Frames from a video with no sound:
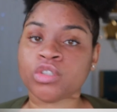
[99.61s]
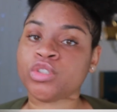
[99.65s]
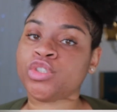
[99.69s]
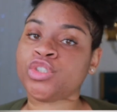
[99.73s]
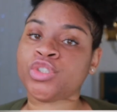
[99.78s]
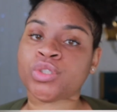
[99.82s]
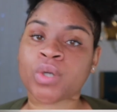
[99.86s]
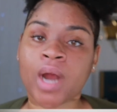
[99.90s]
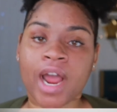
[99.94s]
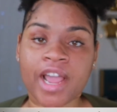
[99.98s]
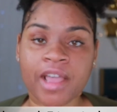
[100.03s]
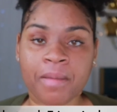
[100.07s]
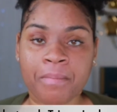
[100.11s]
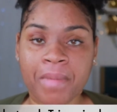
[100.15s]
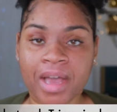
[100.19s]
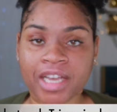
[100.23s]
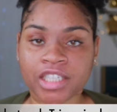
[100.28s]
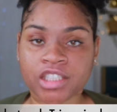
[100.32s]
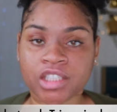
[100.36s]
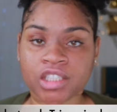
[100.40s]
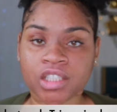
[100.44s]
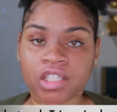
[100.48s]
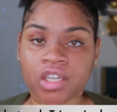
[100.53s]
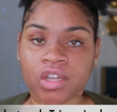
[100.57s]

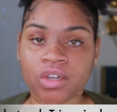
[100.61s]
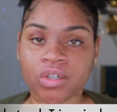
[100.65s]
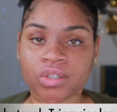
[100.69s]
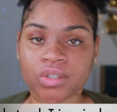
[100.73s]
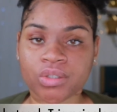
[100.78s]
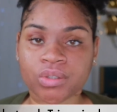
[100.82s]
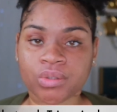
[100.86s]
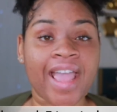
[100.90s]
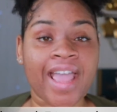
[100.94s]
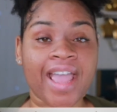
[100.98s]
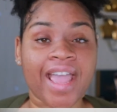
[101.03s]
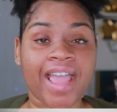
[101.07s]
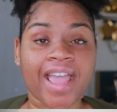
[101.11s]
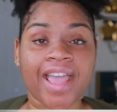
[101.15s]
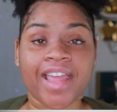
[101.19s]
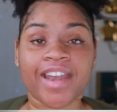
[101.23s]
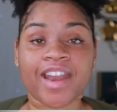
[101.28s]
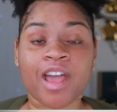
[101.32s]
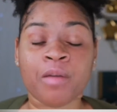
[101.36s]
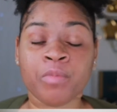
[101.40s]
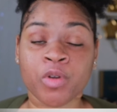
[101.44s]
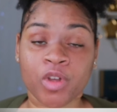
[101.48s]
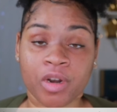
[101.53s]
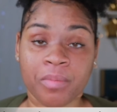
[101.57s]
triamcinolone, and
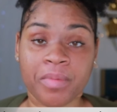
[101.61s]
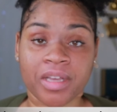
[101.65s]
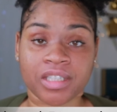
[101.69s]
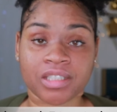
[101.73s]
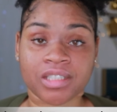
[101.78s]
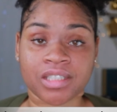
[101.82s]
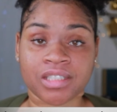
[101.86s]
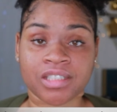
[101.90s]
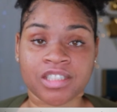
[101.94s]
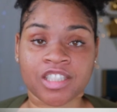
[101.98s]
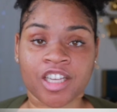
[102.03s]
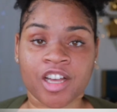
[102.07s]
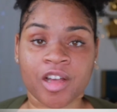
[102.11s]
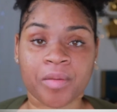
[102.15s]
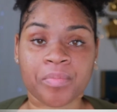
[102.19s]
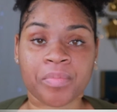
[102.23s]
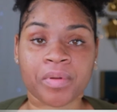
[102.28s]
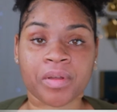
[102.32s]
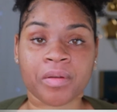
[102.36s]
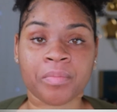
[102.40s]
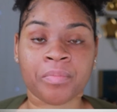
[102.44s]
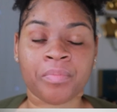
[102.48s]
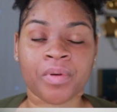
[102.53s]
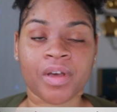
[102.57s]
I'm gonna mess this up,
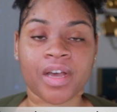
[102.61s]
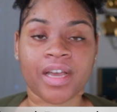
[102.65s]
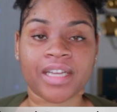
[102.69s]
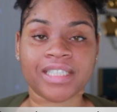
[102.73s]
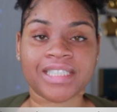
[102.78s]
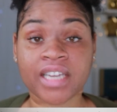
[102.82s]
but